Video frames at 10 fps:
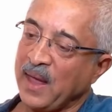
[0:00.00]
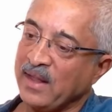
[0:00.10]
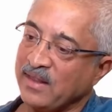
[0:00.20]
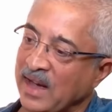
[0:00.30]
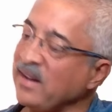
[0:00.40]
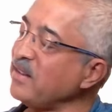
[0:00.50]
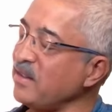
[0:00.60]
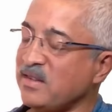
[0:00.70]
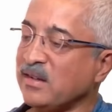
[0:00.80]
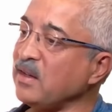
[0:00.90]
And that
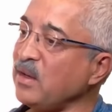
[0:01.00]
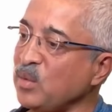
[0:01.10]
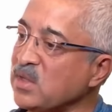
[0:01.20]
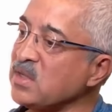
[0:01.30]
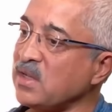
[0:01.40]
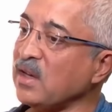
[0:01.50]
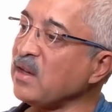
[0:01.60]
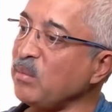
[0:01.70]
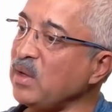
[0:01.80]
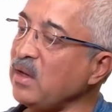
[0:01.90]
is the journey which has
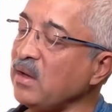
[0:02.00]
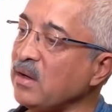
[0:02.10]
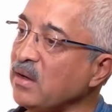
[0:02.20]
taken me